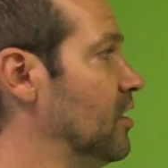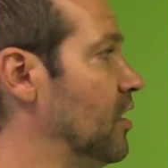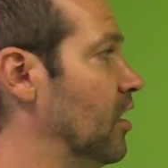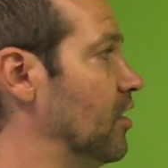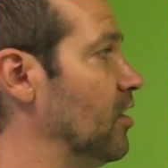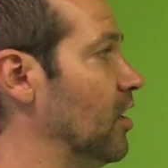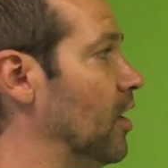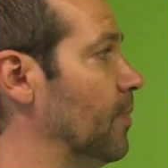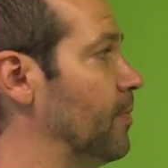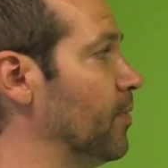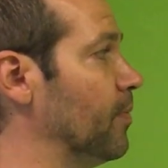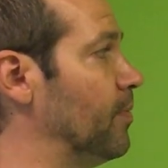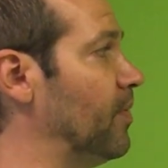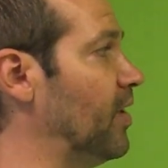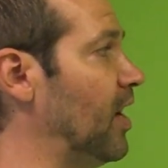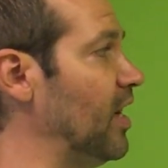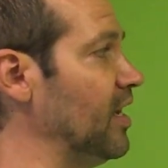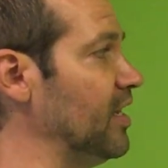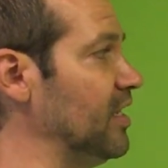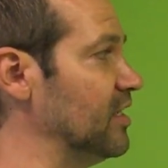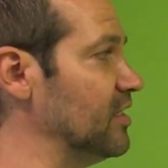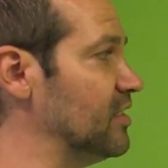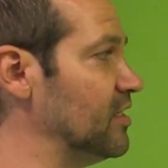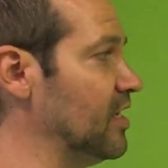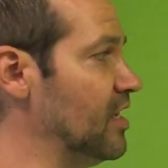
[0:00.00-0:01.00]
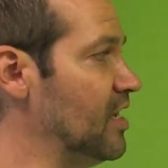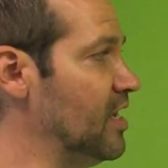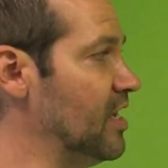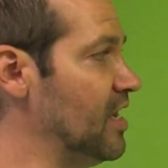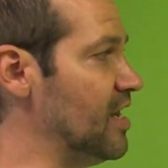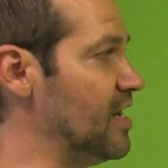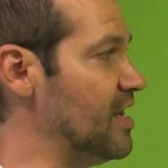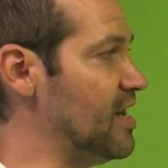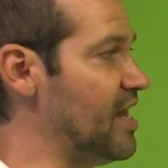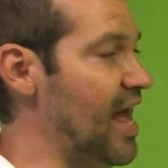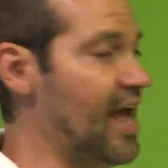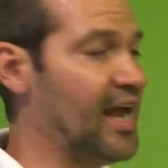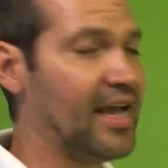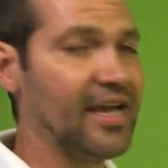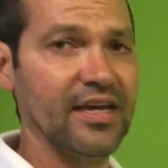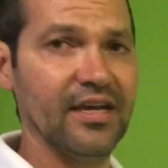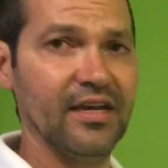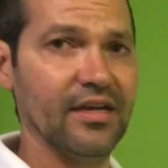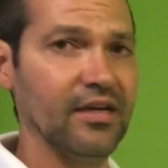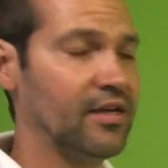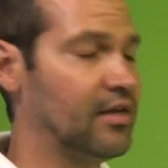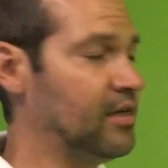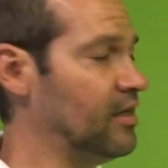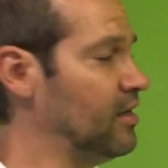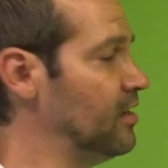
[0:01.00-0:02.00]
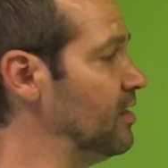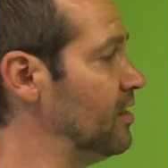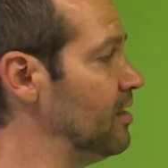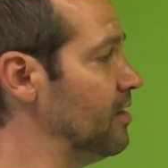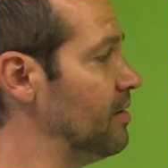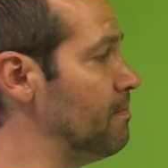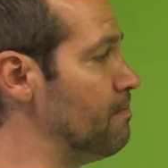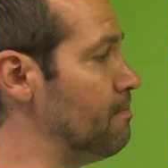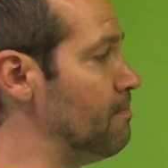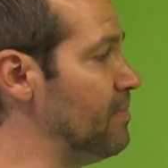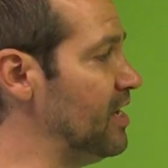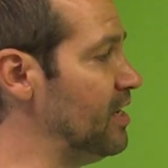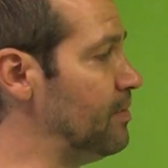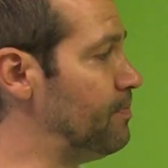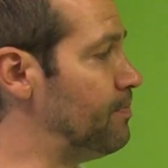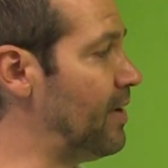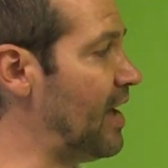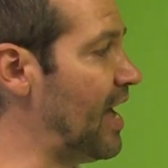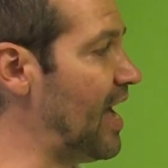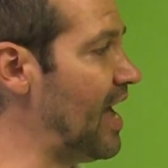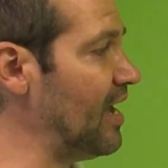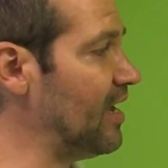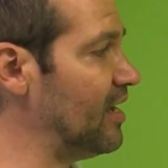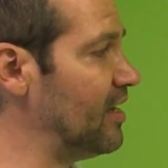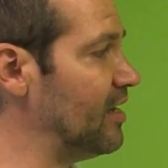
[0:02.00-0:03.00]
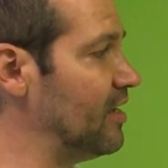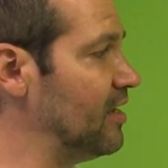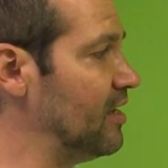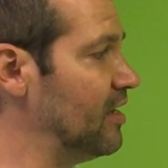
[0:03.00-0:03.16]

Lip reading: Our upper body is neck, mid-back,